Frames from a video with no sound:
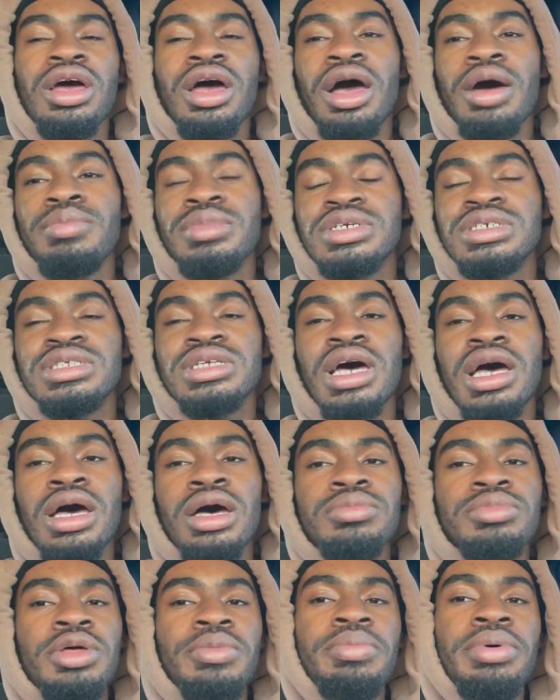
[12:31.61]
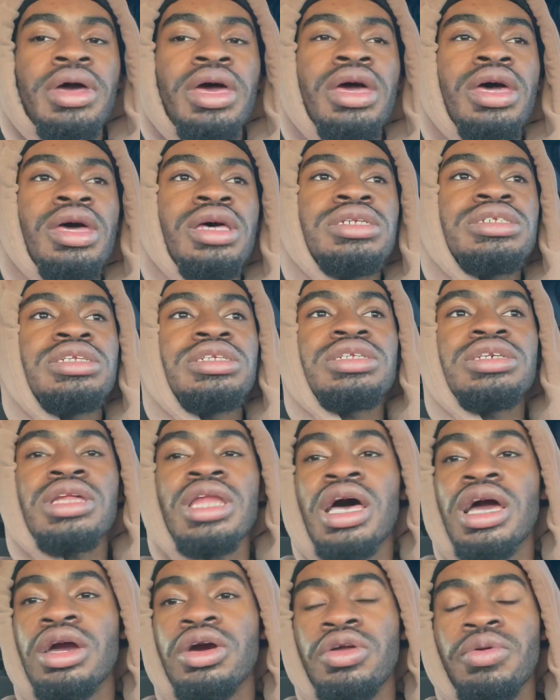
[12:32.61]
much time done passed until
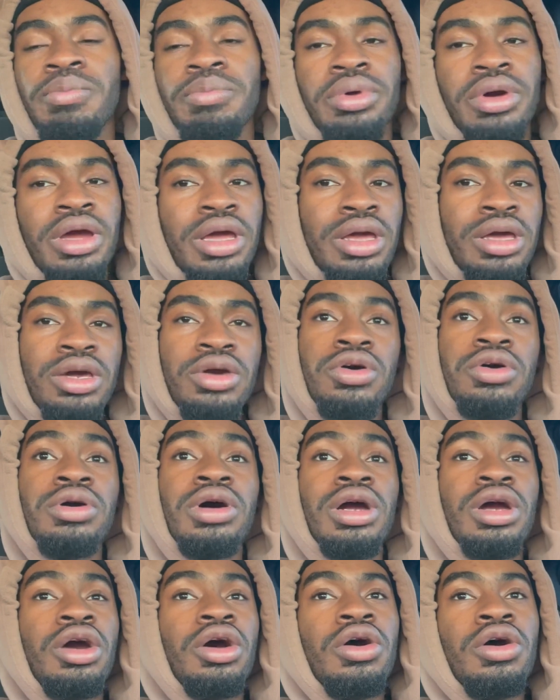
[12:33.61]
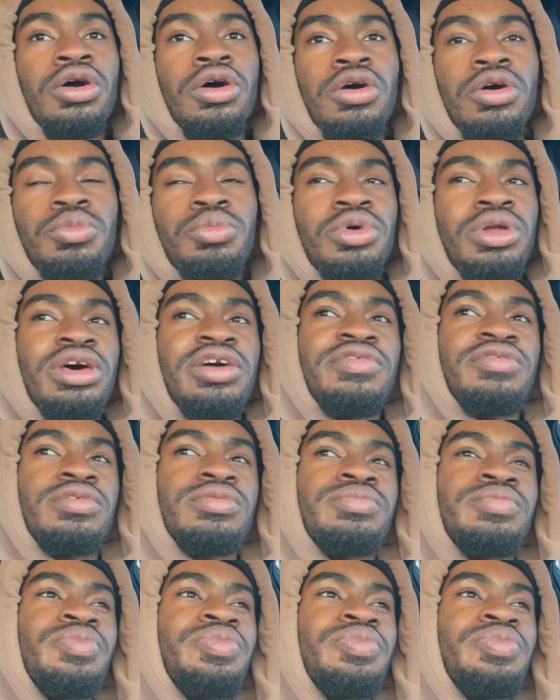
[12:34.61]
I go to break or I go home, whatever.